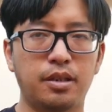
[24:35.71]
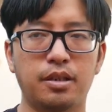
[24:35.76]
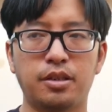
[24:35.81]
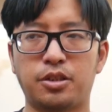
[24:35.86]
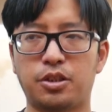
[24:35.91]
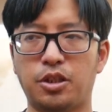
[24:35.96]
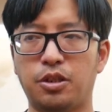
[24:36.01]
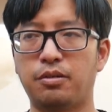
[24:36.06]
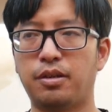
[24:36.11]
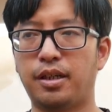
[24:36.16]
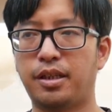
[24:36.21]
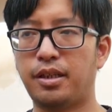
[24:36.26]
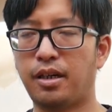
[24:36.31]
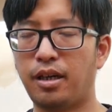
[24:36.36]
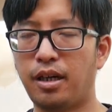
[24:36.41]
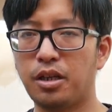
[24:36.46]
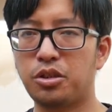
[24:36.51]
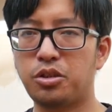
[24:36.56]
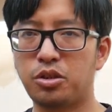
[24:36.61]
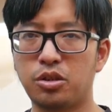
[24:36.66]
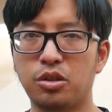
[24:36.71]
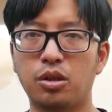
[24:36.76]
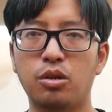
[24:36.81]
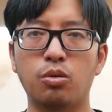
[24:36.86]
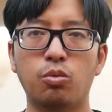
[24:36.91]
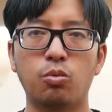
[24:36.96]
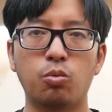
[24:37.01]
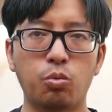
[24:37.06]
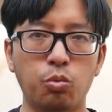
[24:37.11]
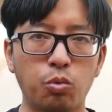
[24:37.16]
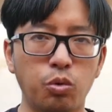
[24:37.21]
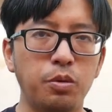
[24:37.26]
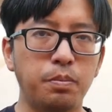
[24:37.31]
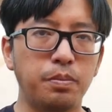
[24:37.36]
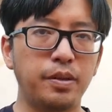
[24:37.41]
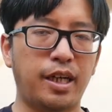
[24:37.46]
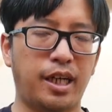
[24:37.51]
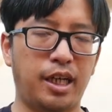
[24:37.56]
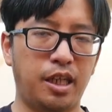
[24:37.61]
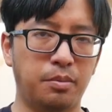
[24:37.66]
So an archer would
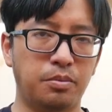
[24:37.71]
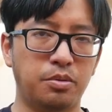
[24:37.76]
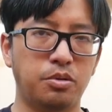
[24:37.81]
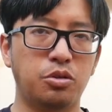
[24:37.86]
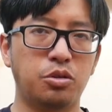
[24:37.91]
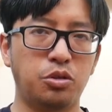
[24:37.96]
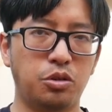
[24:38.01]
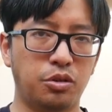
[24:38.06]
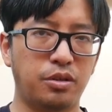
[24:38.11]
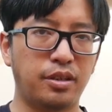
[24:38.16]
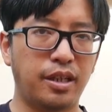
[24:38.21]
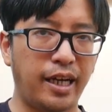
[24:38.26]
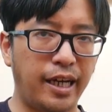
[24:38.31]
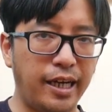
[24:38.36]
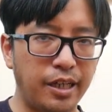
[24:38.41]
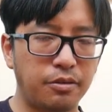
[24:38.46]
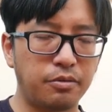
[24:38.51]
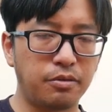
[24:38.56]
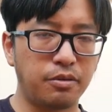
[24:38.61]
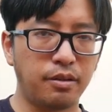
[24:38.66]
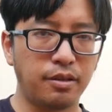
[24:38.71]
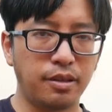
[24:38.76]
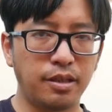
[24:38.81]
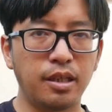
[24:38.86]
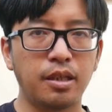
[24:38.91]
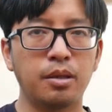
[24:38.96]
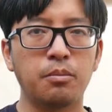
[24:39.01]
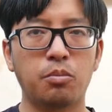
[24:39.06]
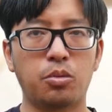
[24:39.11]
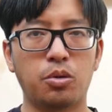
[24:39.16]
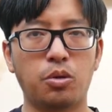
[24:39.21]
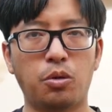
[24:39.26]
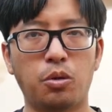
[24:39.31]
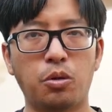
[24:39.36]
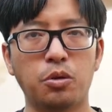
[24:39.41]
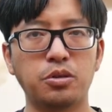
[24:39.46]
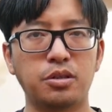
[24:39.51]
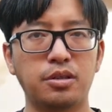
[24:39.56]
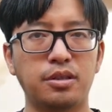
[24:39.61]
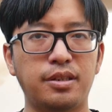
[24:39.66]
be able to shoot accurately, but
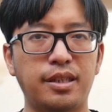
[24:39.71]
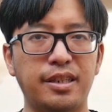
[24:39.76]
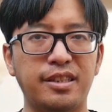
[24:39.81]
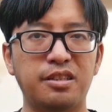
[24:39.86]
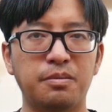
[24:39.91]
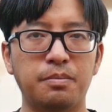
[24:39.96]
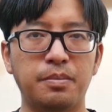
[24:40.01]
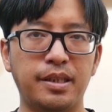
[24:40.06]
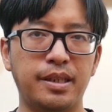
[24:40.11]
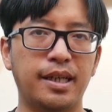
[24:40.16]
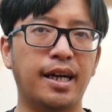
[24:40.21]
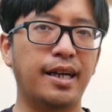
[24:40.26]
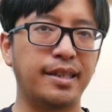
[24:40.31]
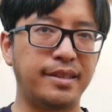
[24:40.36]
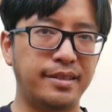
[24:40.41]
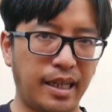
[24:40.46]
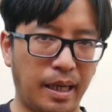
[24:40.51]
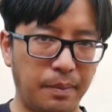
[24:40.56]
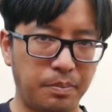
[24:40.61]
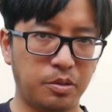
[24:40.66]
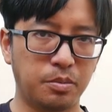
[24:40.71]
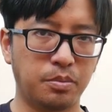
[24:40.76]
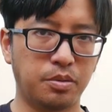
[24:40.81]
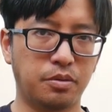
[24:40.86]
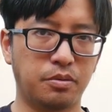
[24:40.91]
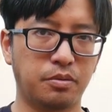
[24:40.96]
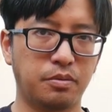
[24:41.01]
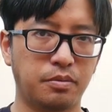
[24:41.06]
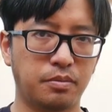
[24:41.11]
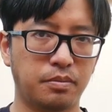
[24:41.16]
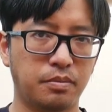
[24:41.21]
also need to be adaptable.